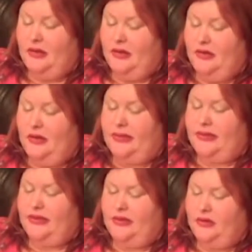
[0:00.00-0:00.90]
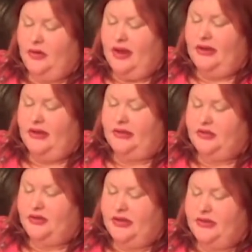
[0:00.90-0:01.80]
grumbling and grinding its
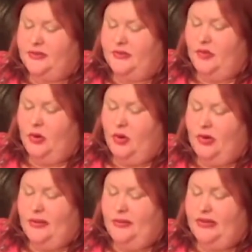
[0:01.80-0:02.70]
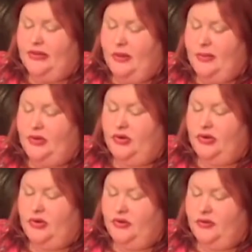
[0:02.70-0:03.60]
treads before Coraline picked it up and turned
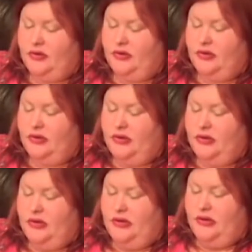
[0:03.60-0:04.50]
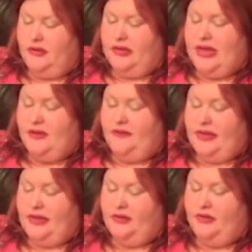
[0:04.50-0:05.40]
it over. The tank
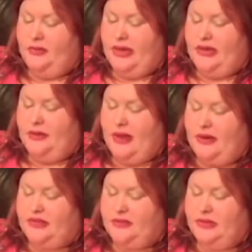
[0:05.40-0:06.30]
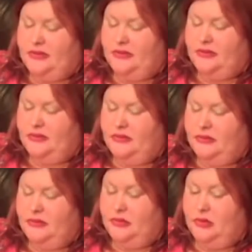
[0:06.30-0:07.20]
fled under the bed in embarrassment.
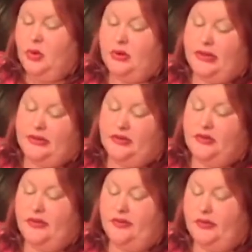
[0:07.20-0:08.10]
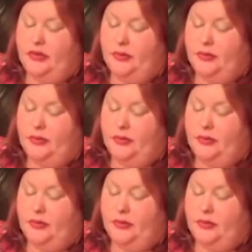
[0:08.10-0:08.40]
Coraline looked around the room.